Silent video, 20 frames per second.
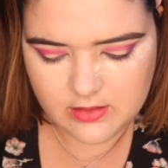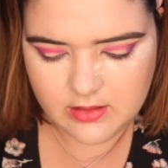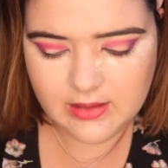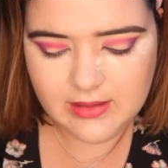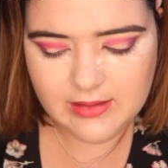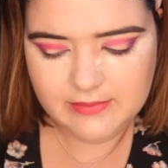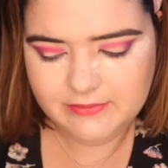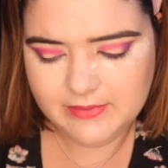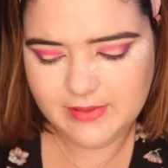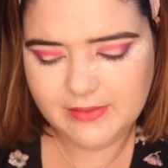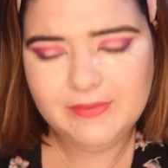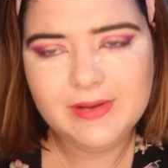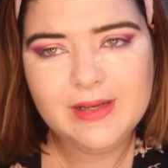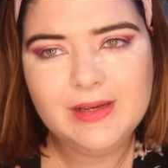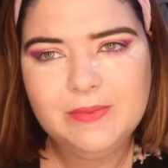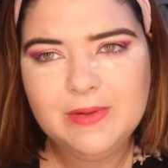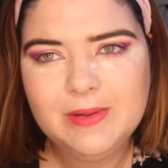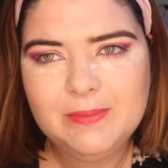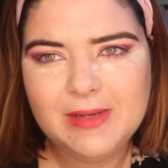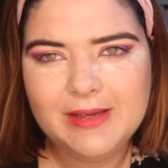I
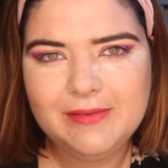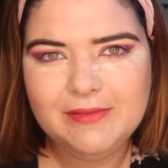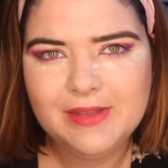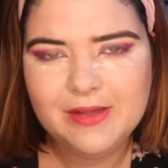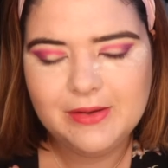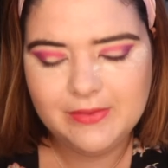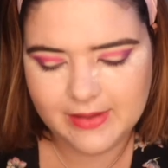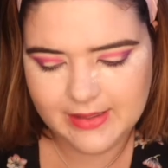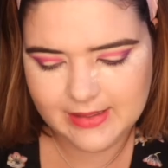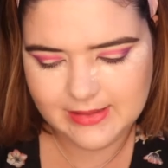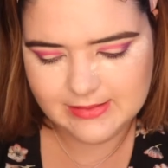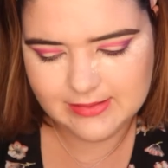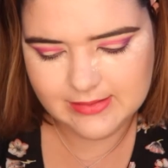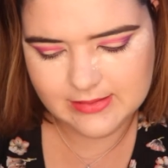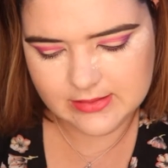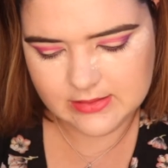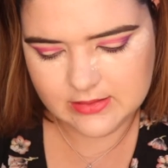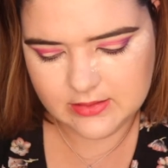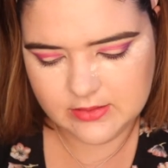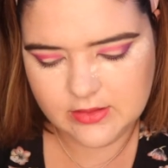really want to play with the
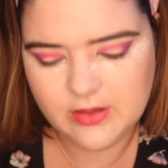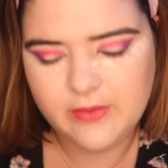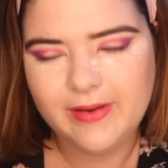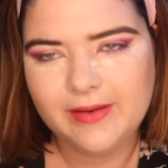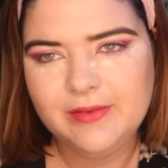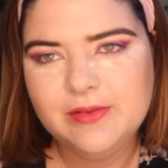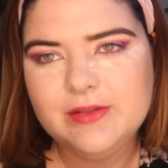greens. No, I